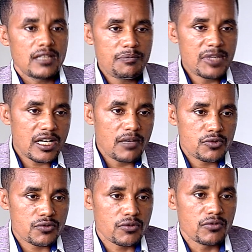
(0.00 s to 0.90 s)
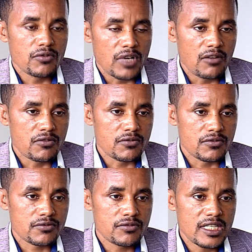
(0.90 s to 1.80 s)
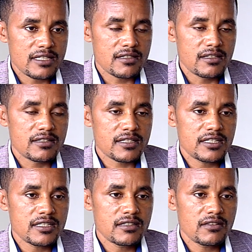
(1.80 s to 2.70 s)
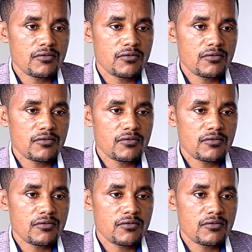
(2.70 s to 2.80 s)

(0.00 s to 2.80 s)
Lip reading: Let me come to our today's discussion.